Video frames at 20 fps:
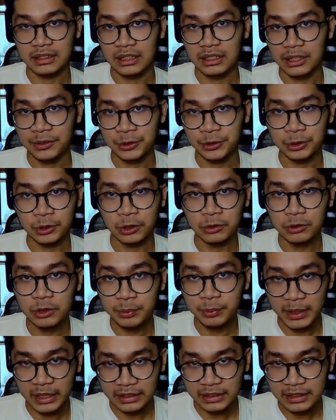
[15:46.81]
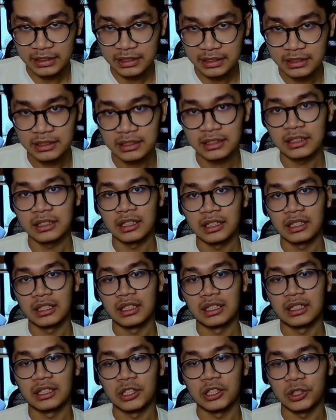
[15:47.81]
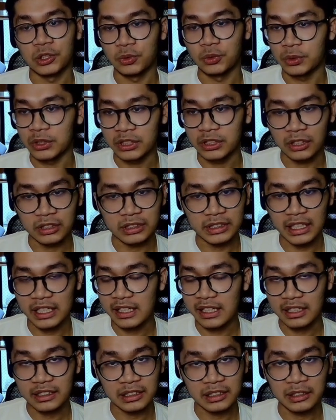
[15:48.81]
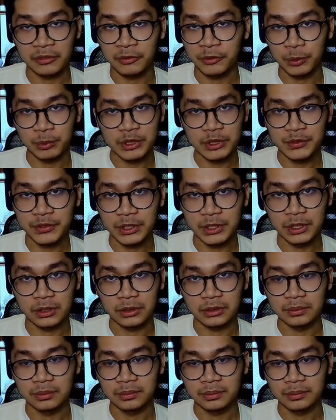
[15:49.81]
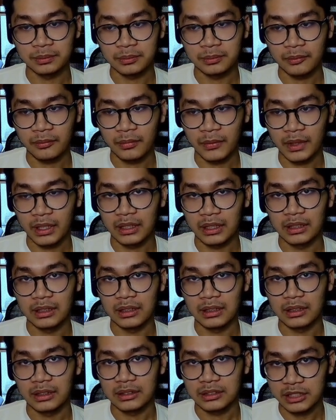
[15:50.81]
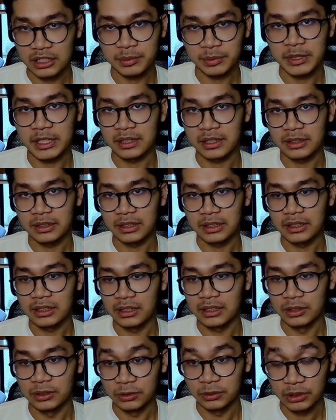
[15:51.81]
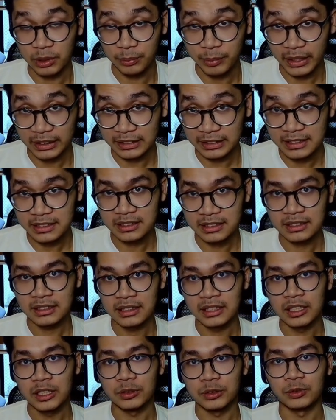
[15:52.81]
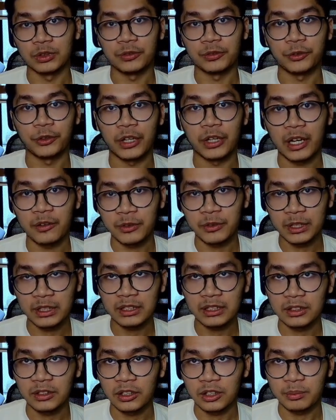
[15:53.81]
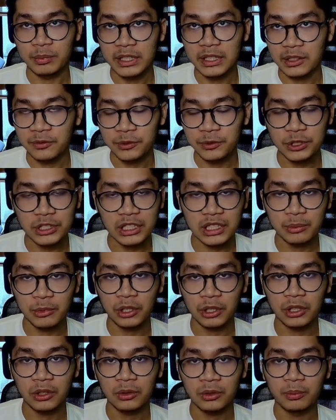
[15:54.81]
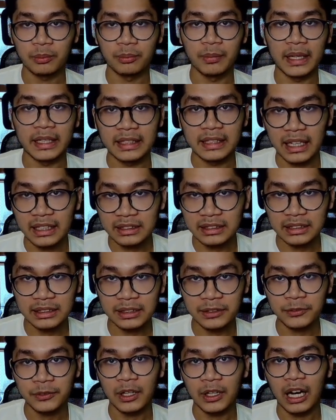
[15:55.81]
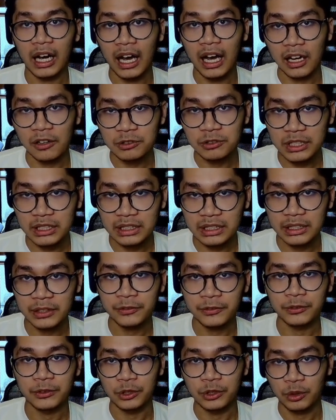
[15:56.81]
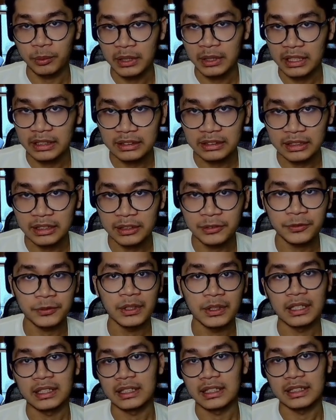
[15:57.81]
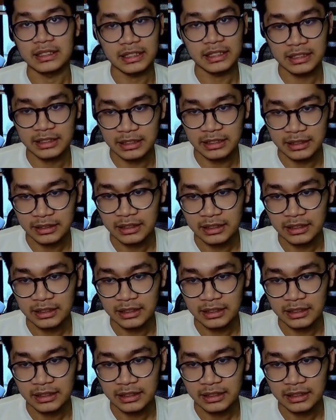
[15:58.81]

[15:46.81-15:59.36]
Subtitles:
If you don't do the practice, you will not gain anything from this video. Trust me. Do the practice. You will forever not be confused anymore by dative, accusative, nominative. It's easy.